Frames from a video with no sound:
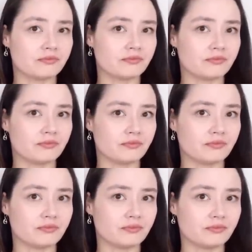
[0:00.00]

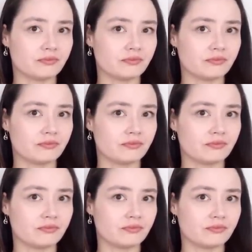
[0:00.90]
[no speech]